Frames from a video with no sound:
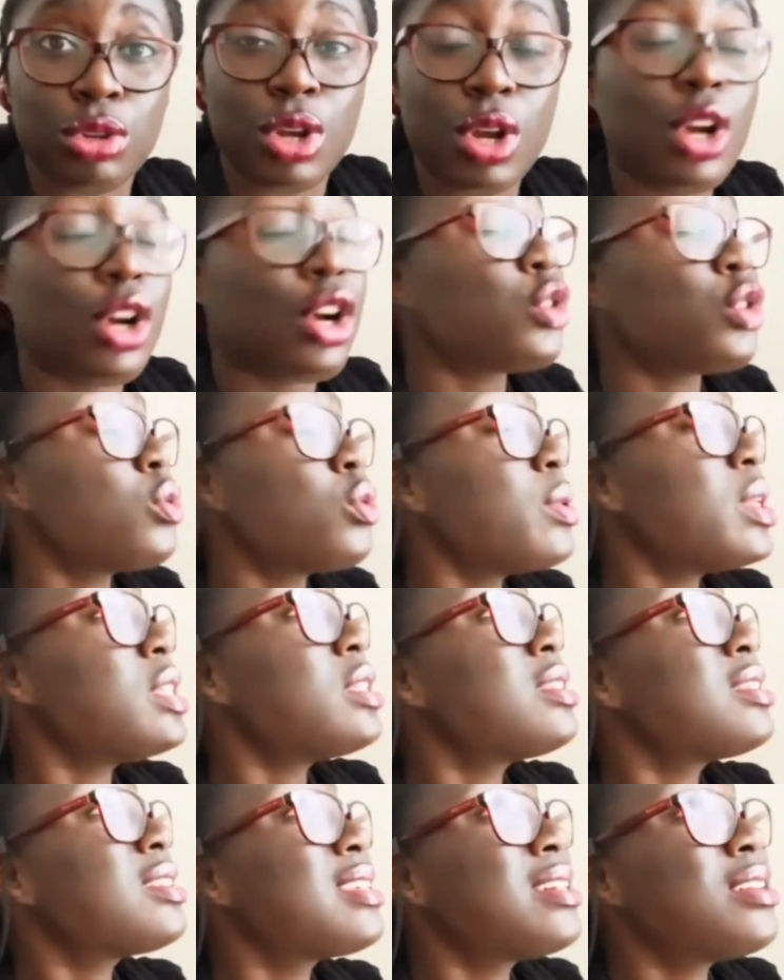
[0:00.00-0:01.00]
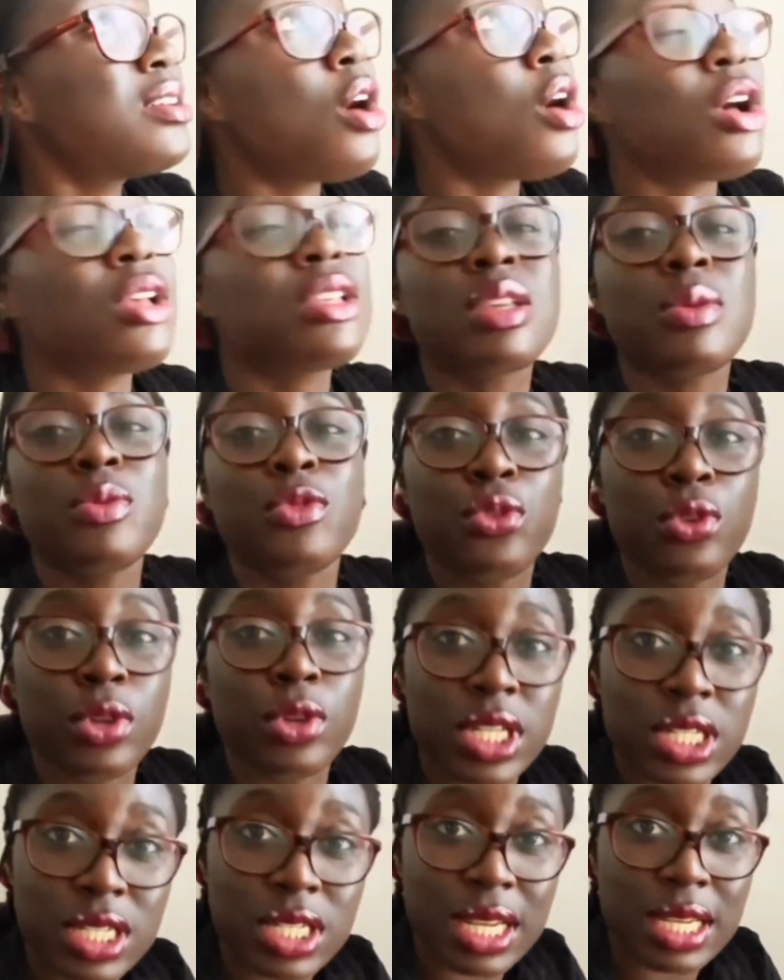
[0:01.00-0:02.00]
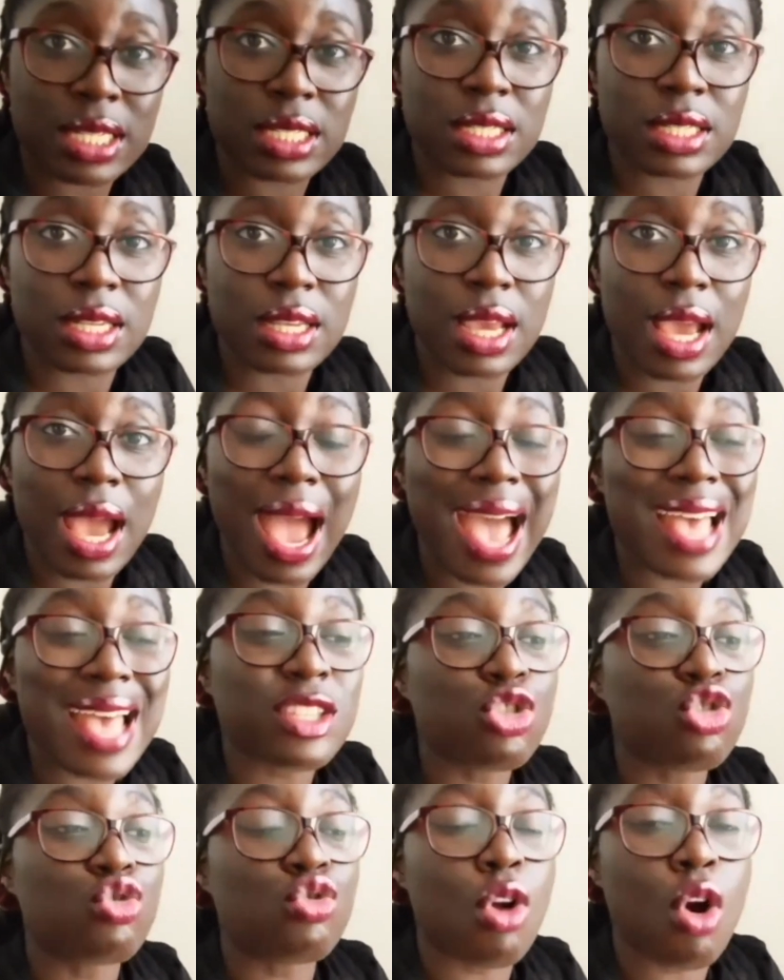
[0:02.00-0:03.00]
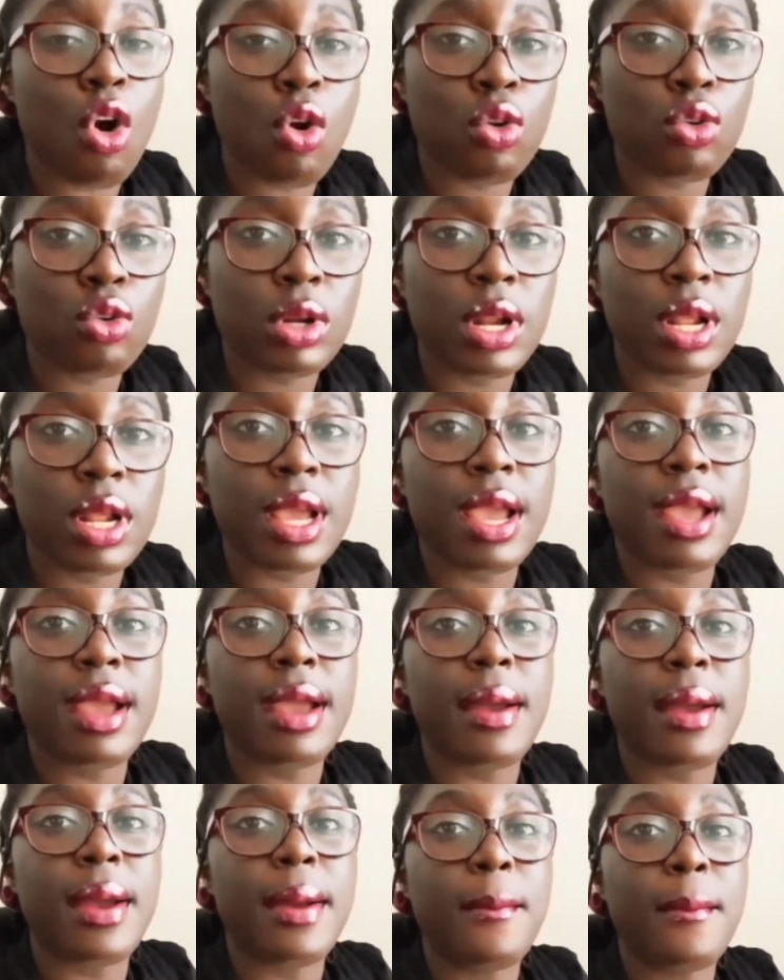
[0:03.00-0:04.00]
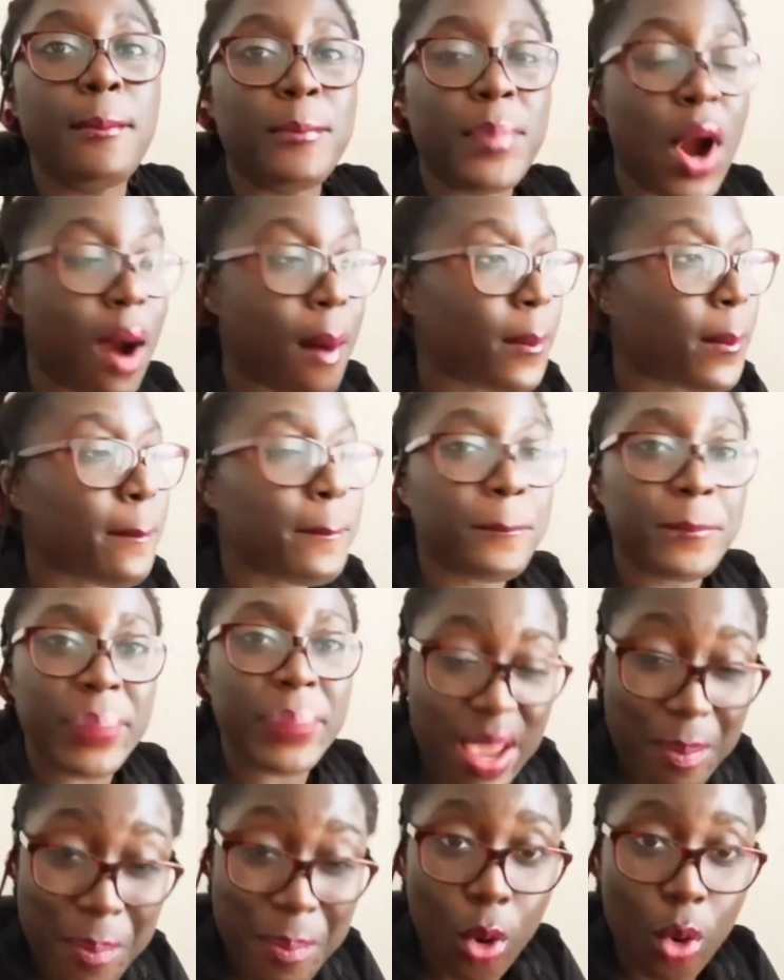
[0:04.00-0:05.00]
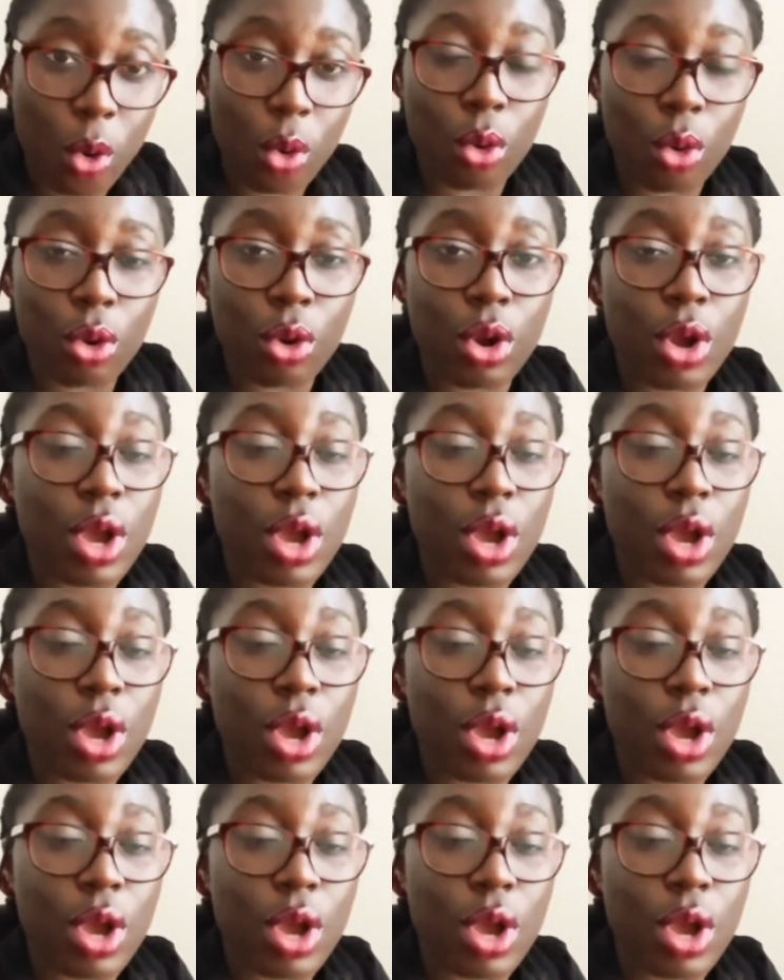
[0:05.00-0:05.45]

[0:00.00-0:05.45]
Because we'll be still on some foolishness as grown bum people.